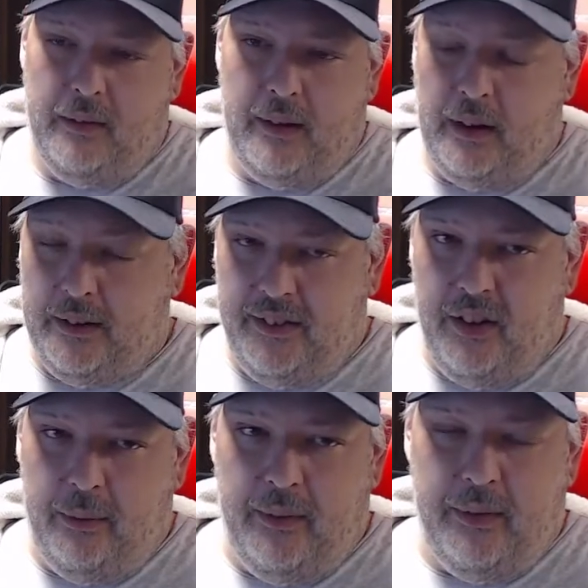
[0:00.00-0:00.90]

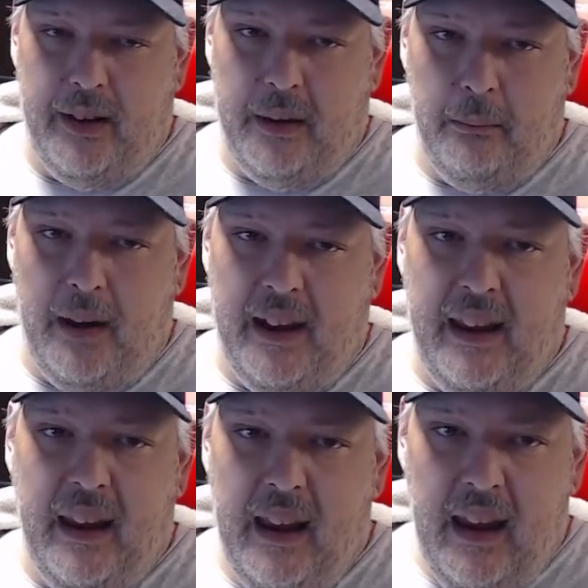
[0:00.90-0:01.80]
freaking
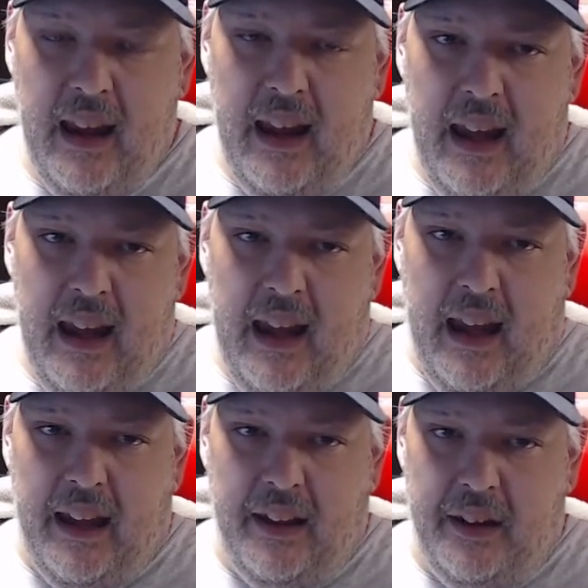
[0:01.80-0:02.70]
money,
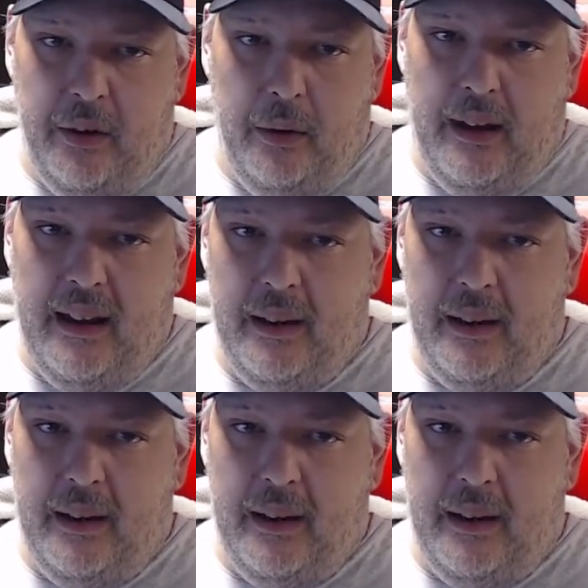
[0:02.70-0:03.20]
and you